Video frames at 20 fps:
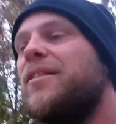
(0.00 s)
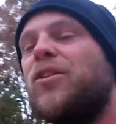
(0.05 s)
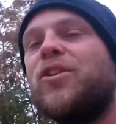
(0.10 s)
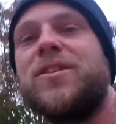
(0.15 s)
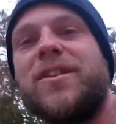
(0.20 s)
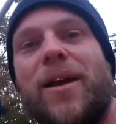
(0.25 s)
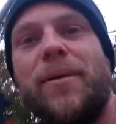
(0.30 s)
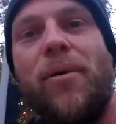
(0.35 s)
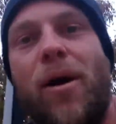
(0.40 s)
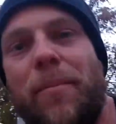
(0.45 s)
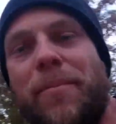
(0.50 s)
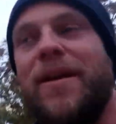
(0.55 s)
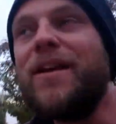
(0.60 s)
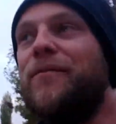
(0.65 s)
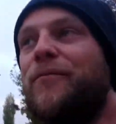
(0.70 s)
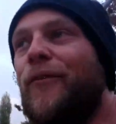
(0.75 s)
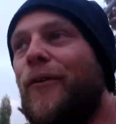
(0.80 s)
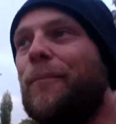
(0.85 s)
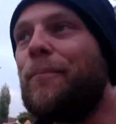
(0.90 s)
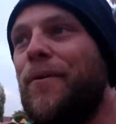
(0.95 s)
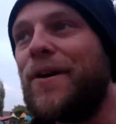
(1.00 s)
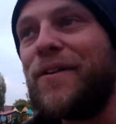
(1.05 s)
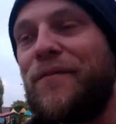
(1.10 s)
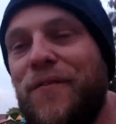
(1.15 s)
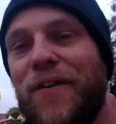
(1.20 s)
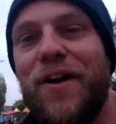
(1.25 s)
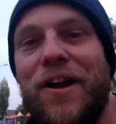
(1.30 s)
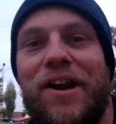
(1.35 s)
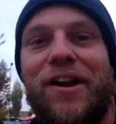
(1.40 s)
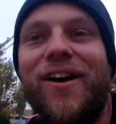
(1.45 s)
looks like we might be in for a pretty
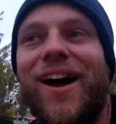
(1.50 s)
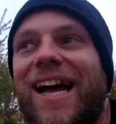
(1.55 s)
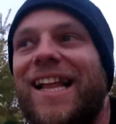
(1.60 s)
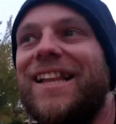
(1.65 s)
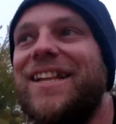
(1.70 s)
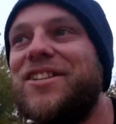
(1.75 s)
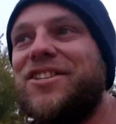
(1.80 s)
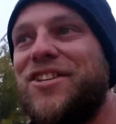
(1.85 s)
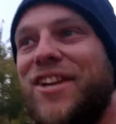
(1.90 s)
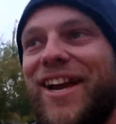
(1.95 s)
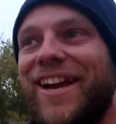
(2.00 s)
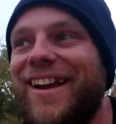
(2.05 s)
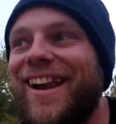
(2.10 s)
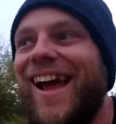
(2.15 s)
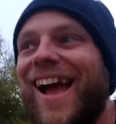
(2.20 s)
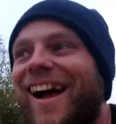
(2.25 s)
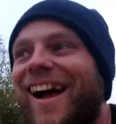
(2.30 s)
fun night. Let's check it